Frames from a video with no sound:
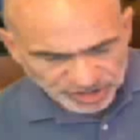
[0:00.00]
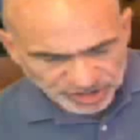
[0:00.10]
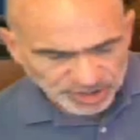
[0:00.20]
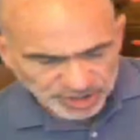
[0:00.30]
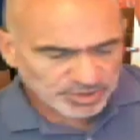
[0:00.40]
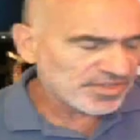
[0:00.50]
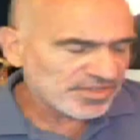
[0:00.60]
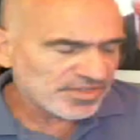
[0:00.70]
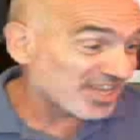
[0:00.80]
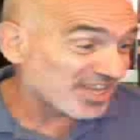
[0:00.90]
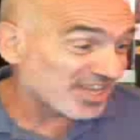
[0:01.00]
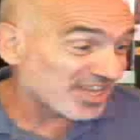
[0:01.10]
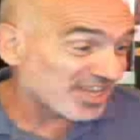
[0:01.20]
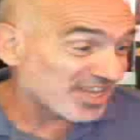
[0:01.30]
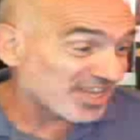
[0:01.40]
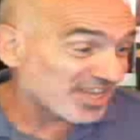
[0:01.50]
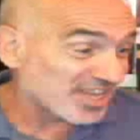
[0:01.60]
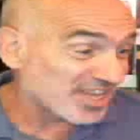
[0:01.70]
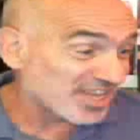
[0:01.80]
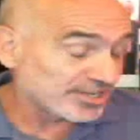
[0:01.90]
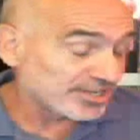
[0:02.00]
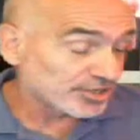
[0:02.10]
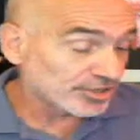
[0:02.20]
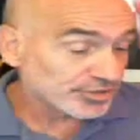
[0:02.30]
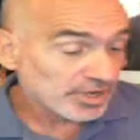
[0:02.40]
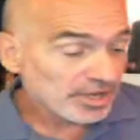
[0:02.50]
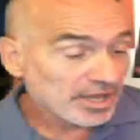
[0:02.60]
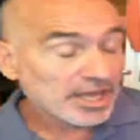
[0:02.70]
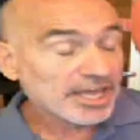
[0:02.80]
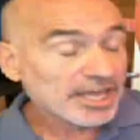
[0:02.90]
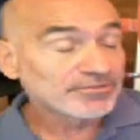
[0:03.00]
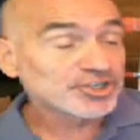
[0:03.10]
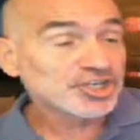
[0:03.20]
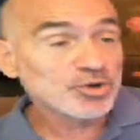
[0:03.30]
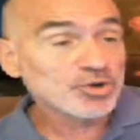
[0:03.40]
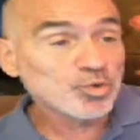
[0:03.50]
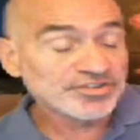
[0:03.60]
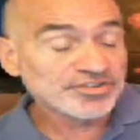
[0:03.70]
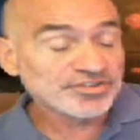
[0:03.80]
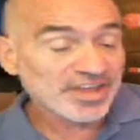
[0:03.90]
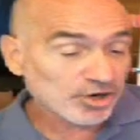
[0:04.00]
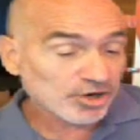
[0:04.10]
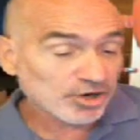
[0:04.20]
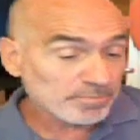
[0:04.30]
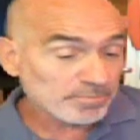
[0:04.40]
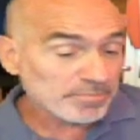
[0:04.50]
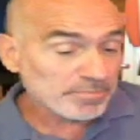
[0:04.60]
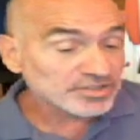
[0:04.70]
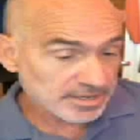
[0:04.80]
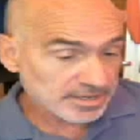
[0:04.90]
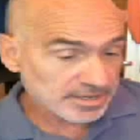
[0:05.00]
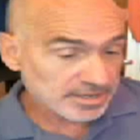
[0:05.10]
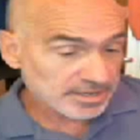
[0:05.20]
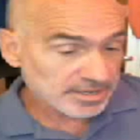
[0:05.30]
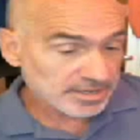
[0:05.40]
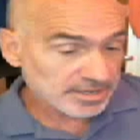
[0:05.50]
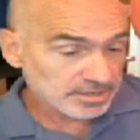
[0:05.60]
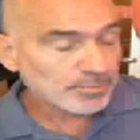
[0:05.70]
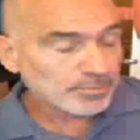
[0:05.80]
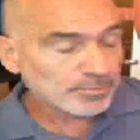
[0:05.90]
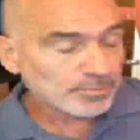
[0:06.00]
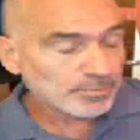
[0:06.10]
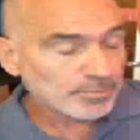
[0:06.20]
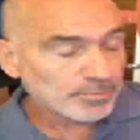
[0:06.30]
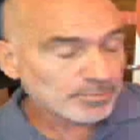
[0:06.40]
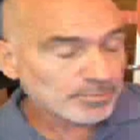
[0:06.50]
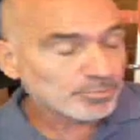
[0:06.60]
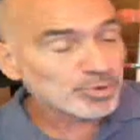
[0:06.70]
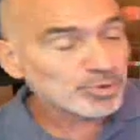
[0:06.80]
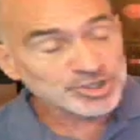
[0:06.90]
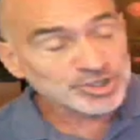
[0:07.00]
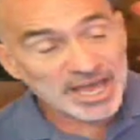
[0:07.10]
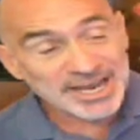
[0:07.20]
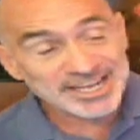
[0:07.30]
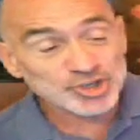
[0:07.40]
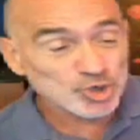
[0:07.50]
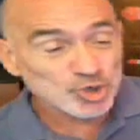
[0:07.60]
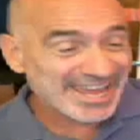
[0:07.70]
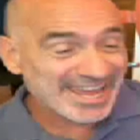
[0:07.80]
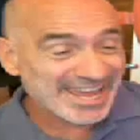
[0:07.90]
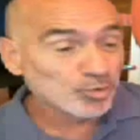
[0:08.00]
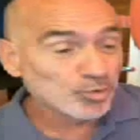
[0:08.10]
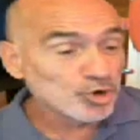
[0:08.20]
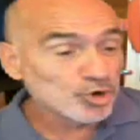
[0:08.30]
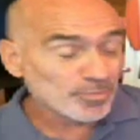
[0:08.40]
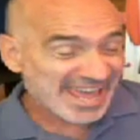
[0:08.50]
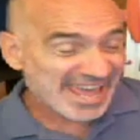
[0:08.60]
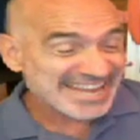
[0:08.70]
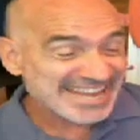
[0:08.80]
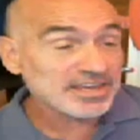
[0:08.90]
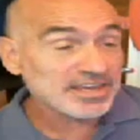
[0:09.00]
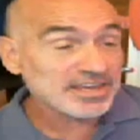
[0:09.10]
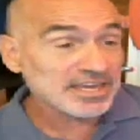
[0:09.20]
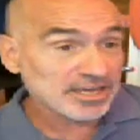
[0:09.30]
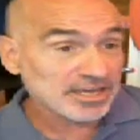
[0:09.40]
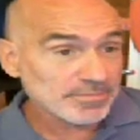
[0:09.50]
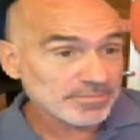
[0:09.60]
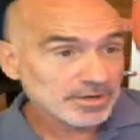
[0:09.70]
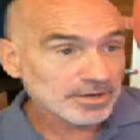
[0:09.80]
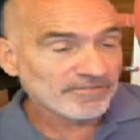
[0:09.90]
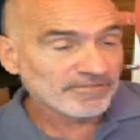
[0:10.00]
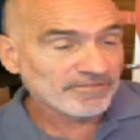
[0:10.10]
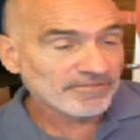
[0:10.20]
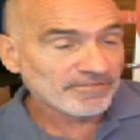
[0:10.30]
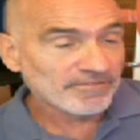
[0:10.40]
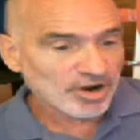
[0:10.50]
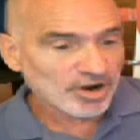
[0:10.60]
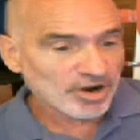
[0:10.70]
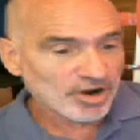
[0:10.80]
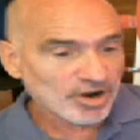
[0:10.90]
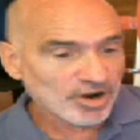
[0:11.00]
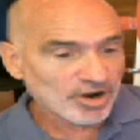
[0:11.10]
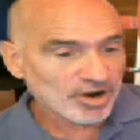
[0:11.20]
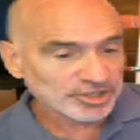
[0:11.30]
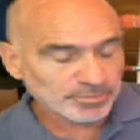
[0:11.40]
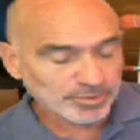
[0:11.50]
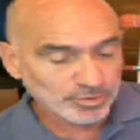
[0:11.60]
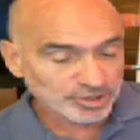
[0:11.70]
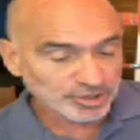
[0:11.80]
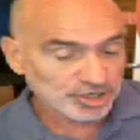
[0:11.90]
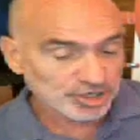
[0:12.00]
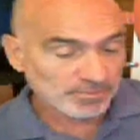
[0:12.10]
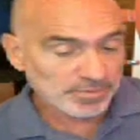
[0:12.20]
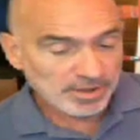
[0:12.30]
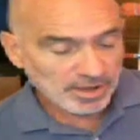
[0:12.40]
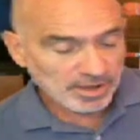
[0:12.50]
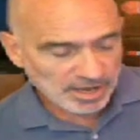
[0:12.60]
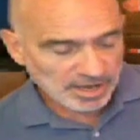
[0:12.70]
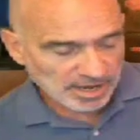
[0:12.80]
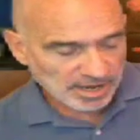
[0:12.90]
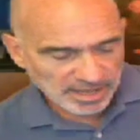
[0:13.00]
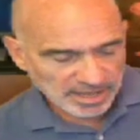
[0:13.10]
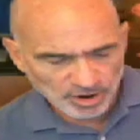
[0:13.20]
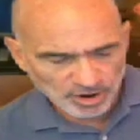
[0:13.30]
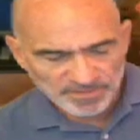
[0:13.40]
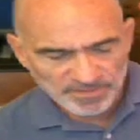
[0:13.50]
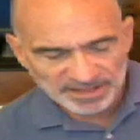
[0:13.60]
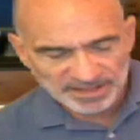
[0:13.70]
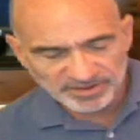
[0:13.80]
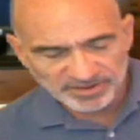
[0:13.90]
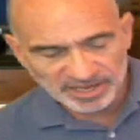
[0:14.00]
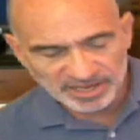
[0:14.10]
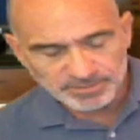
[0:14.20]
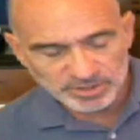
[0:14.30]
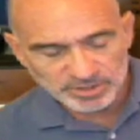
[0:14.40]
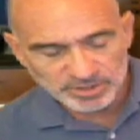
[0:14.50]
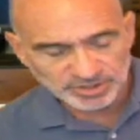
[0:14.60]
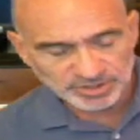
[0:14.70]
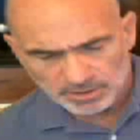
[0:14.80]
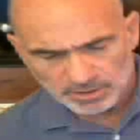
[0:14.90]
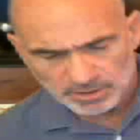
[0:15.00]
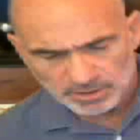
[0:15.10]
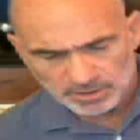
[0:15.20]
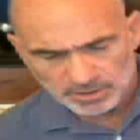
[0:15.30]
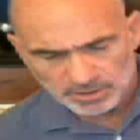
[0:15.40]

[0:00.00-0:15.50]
when she was in these startup stages if she would take her business plan and present it to a group, a team of mentors of entrepreneurship. Uh, and on that team was uh,